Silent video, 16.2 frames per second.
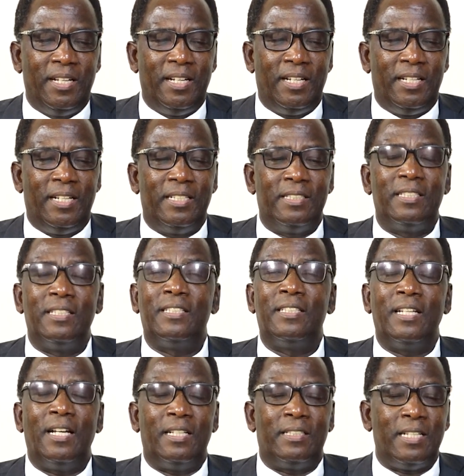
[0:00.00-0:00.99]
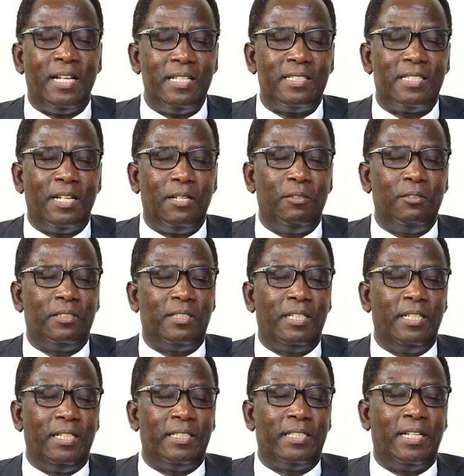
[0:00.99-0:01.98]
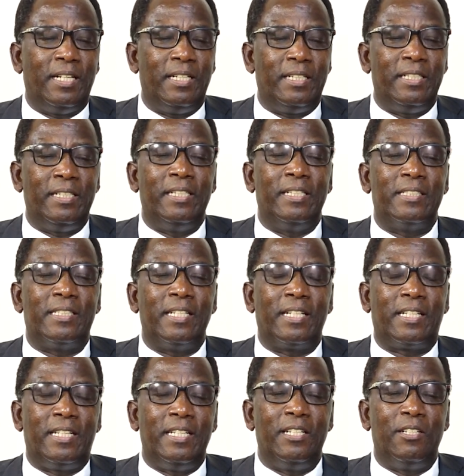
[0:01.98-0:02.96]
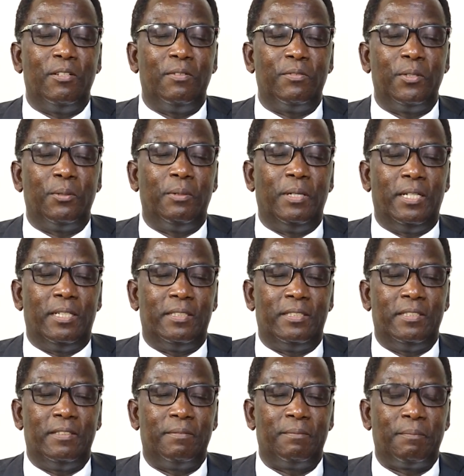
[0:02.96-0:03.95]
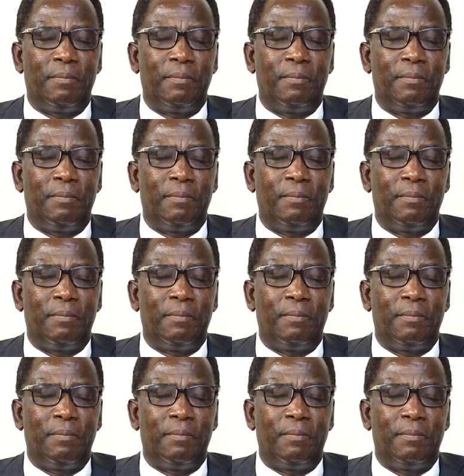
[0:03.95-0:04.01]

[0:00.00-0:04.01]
And as it turns out later, he is the King of the world.